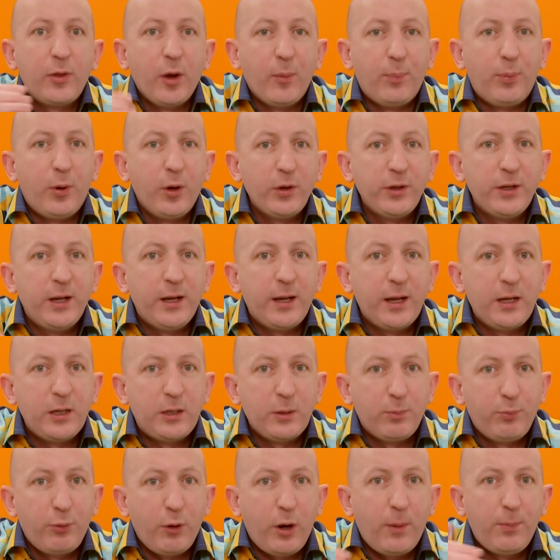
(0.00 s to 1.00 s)
They're putting it
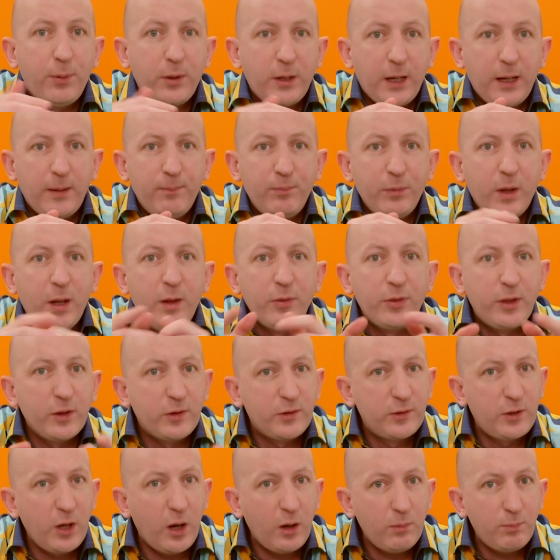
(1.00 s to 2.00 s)
into property.
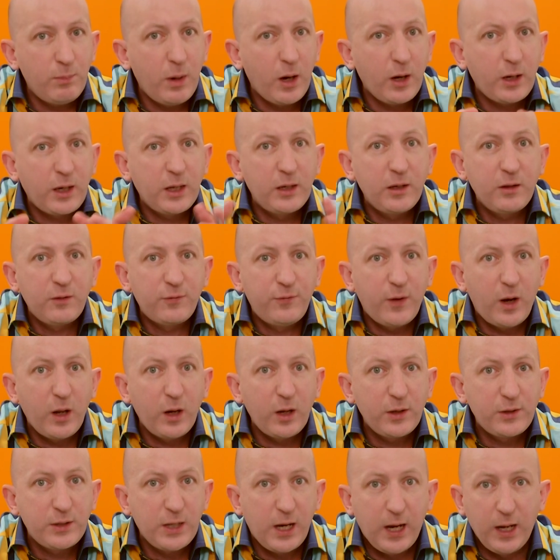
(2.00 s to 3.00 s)
The stock market is
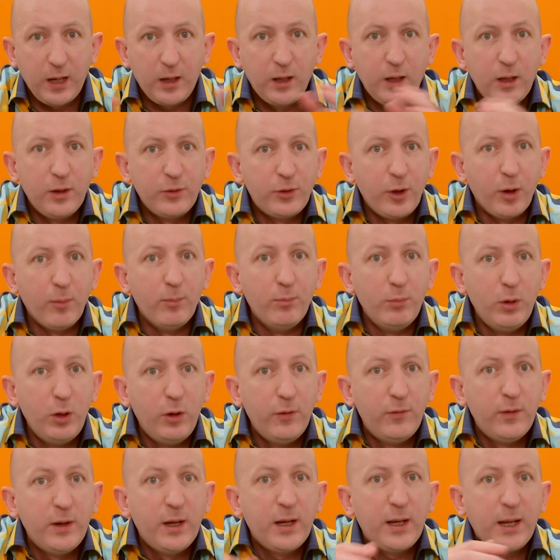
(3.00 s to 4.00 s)
volatile. They're
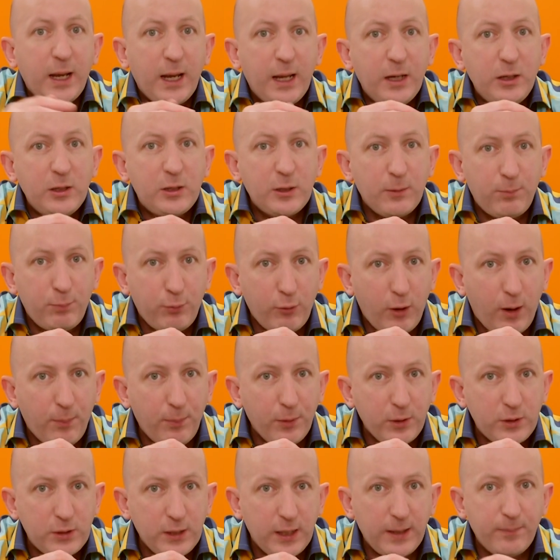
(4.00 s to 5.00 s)
moving it into
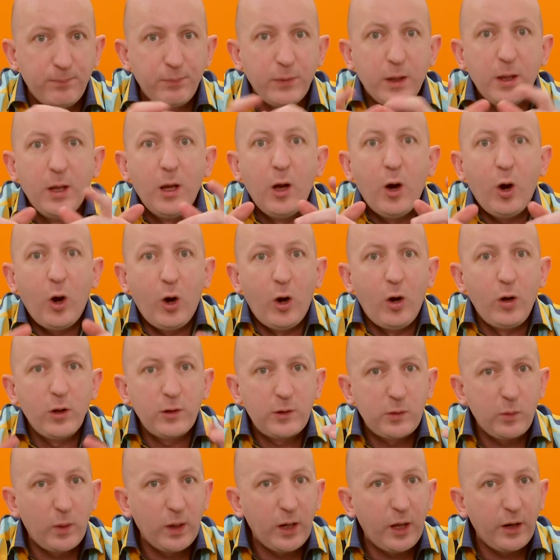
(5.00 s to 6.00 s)
property.
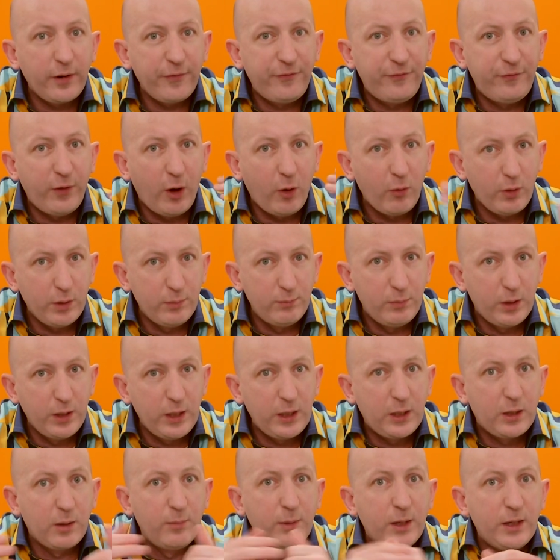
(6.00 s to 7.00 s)
Also, a lot of foreign
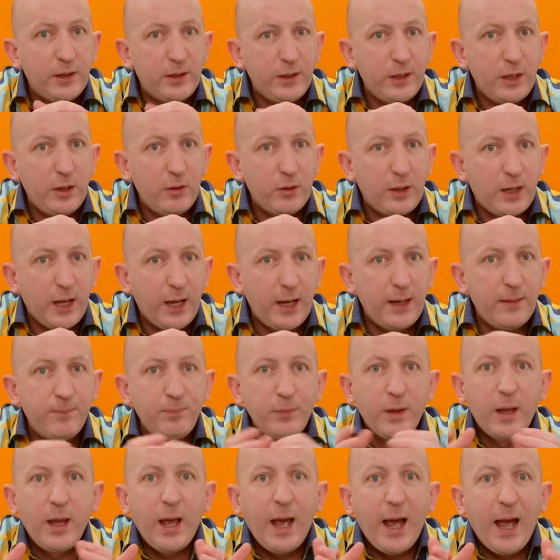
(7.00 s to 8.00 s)
money coming into the
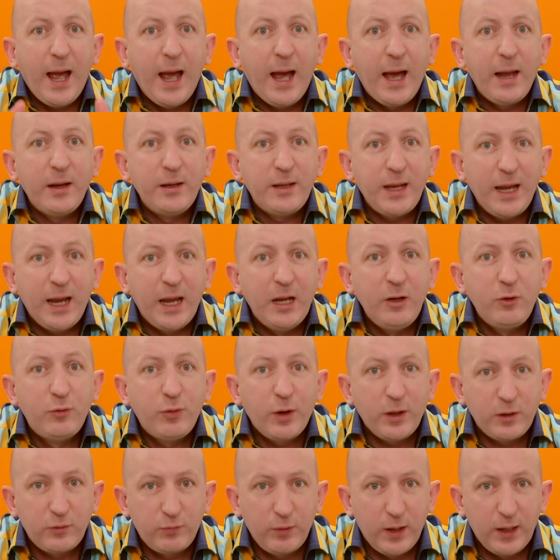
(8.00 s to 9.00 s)
UK and
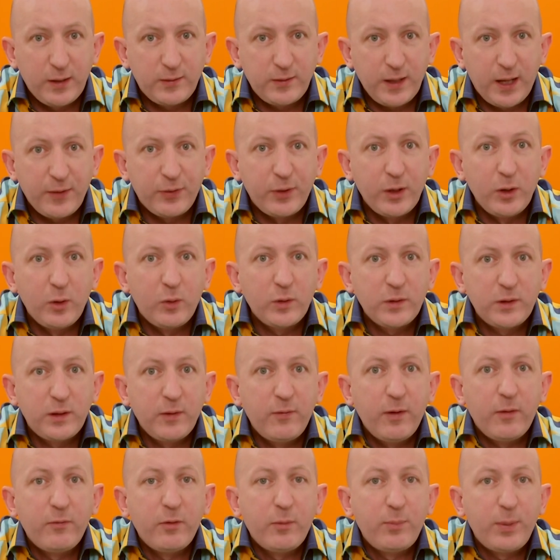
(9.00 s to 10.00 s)
interest rates at the lowest
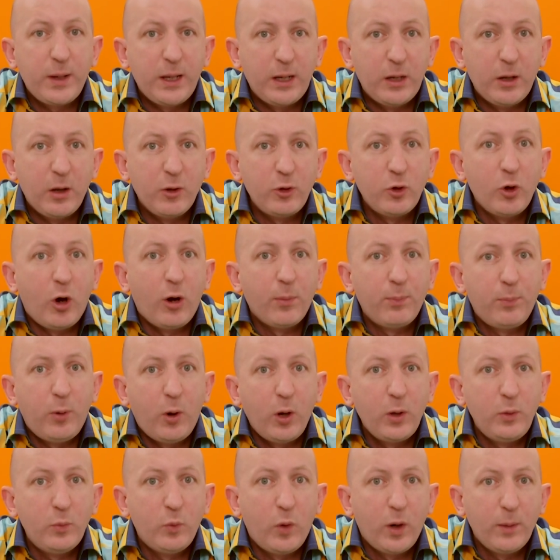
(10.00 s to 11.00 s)
they've ever been,
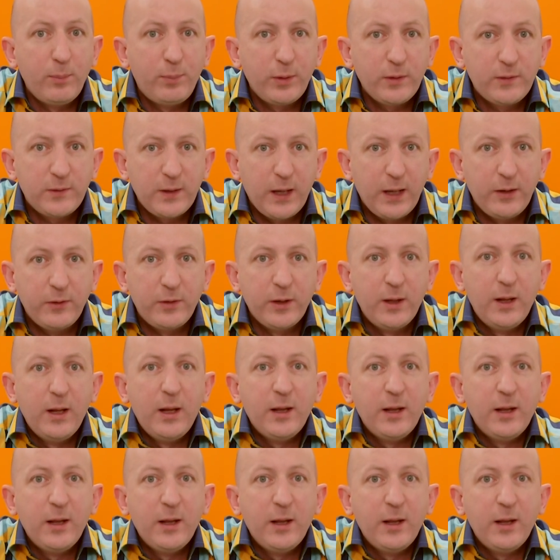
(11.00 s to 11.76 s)
0.1%.